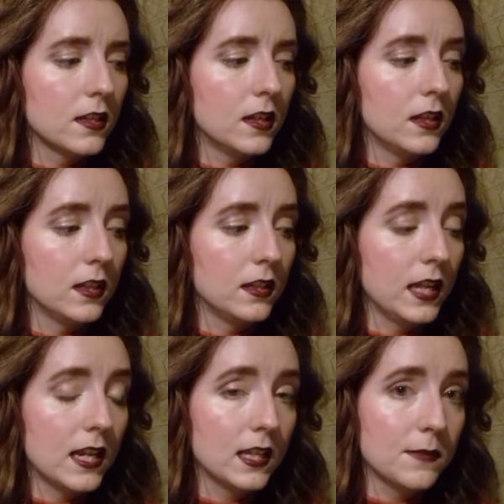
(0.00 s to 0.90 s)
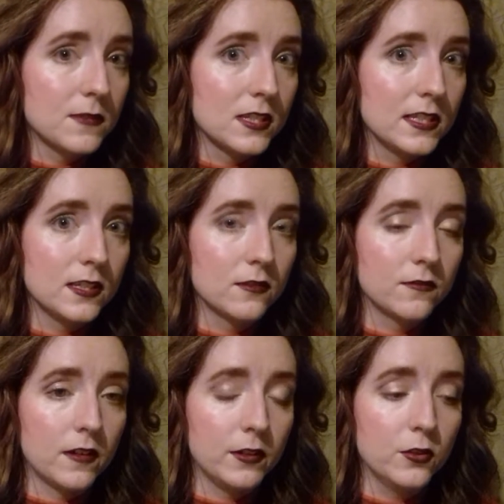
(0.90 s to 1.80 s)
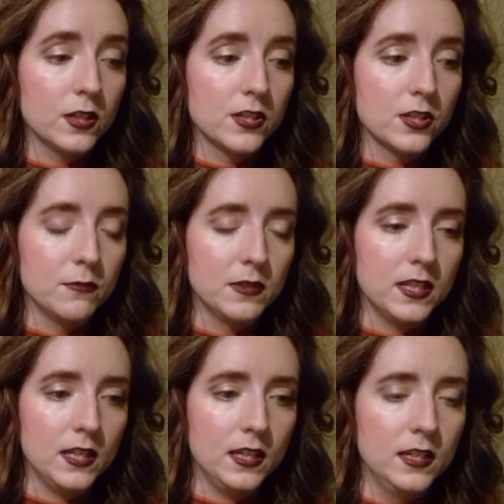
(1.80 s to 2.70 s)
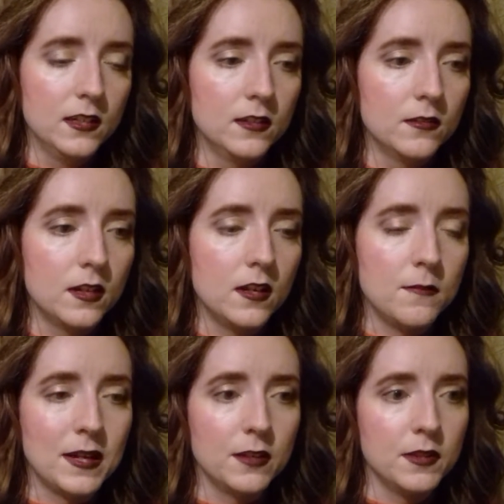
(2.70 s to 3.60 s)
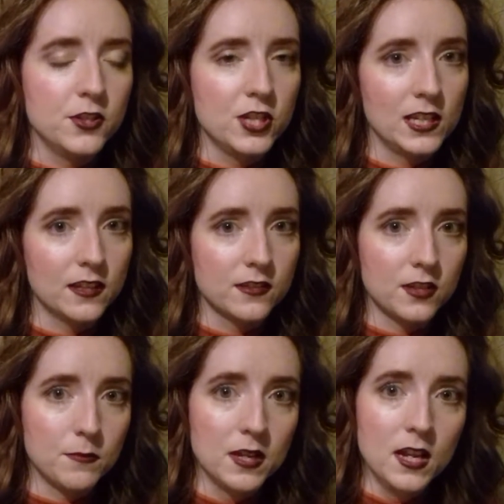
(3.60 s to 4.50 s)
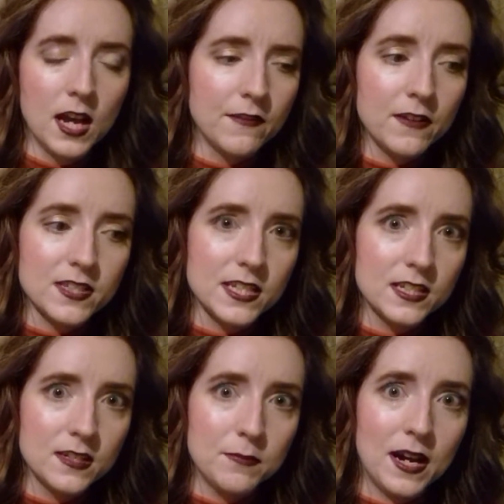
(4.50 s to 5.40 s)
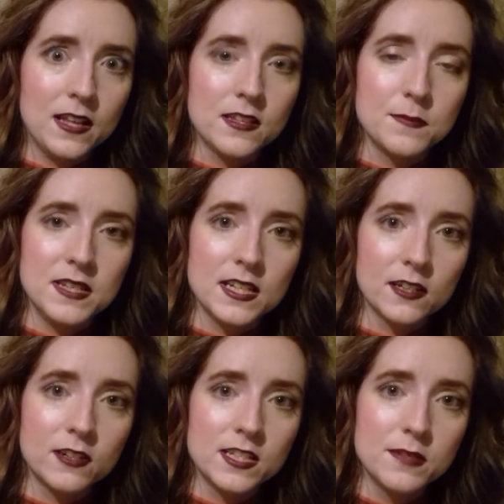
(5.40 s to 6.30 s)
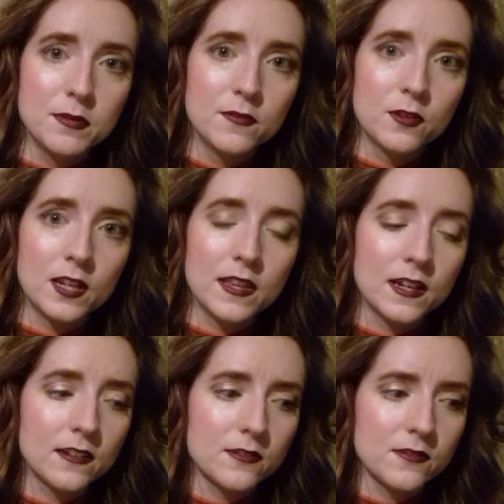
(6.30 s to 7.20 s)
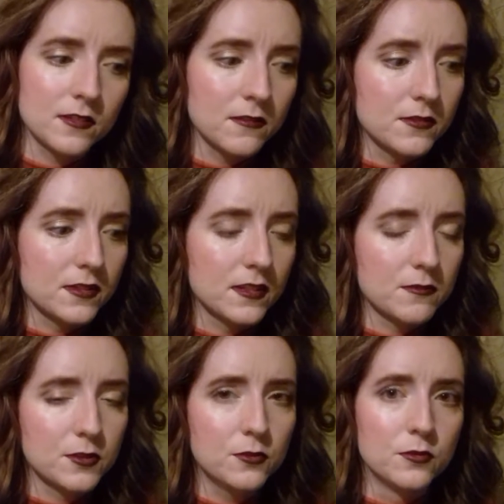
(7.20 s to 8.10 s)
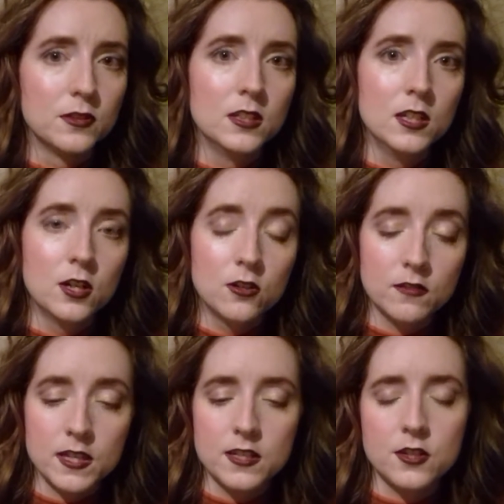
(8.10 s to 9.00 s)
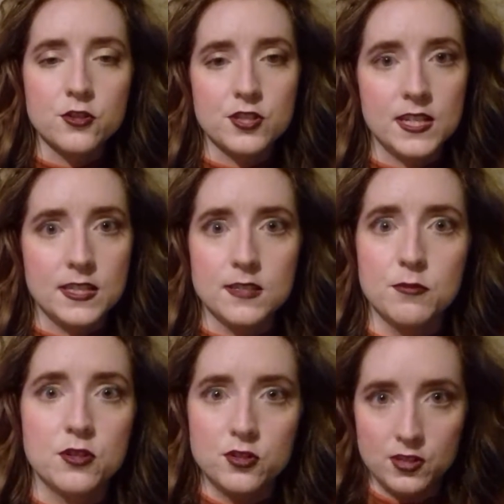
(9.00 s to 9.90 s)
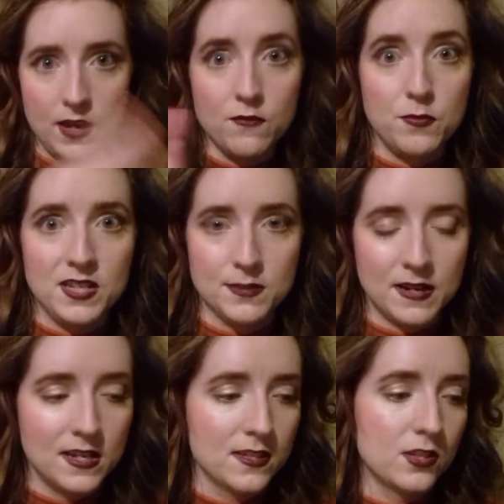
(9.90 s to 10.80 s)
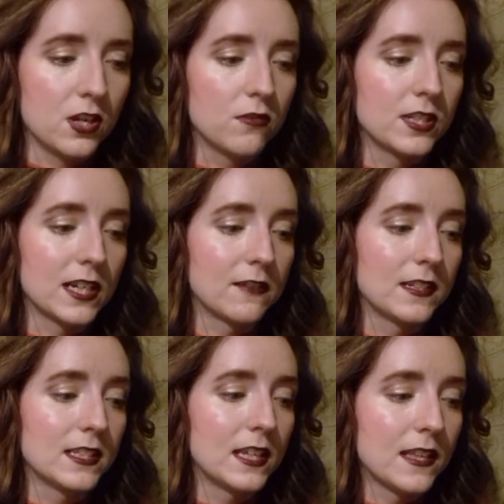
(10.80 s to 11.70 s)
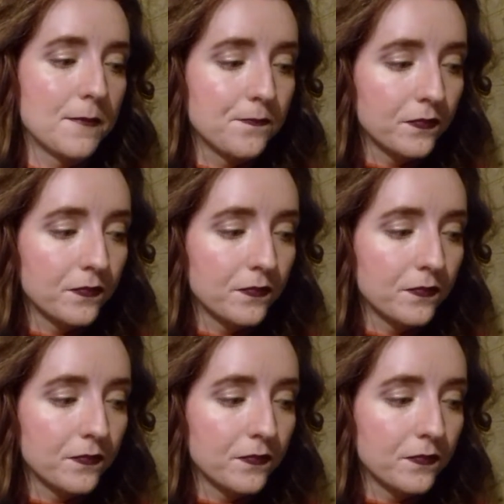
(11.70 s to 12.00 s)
yeah, Liam's did look very good actually with the mango and the chili on the top. I've never seen a pie that's been decorated before like that. That was cool. Or rather, not just his, but just everybody's pies in general decorated like that.